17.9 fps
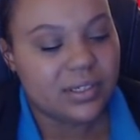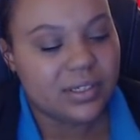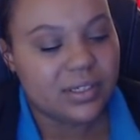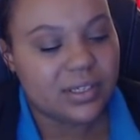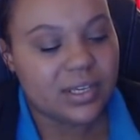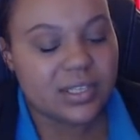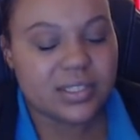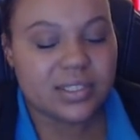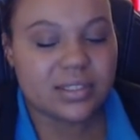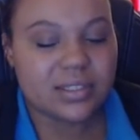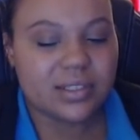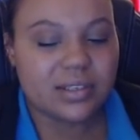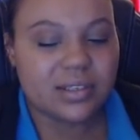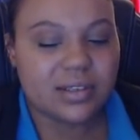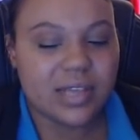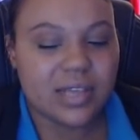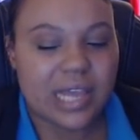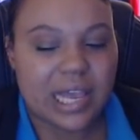Because,
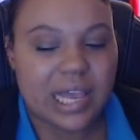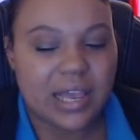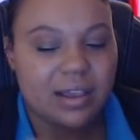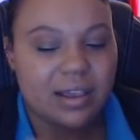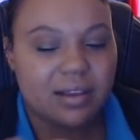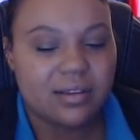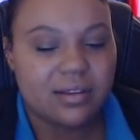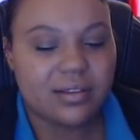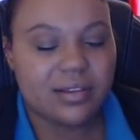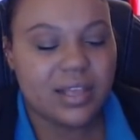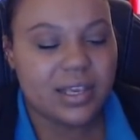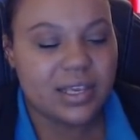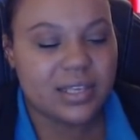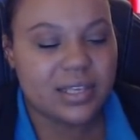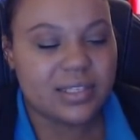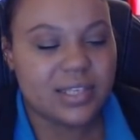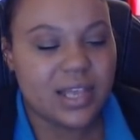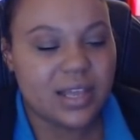like
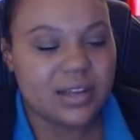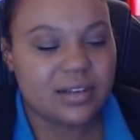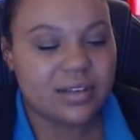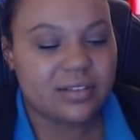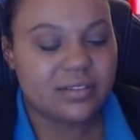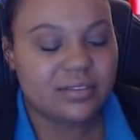I said,